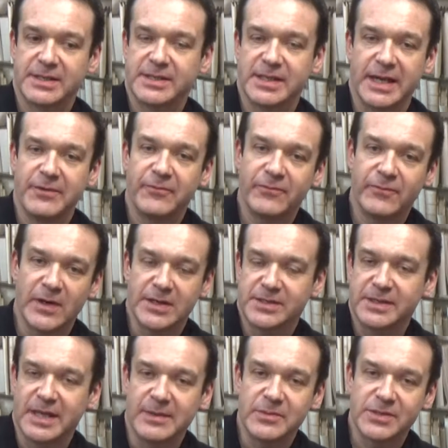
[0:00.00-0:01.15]
say, first
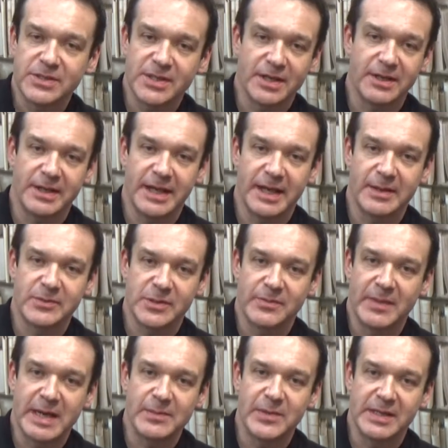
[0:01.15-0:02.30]
names, surnames, and
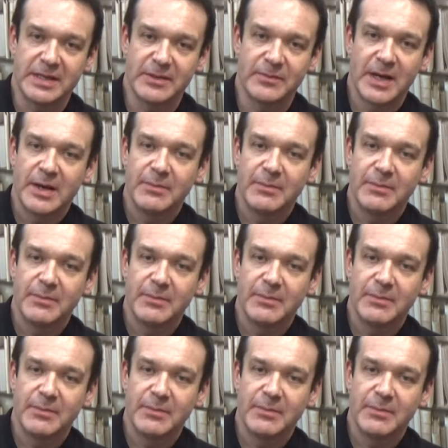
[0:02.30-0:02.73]
maybe the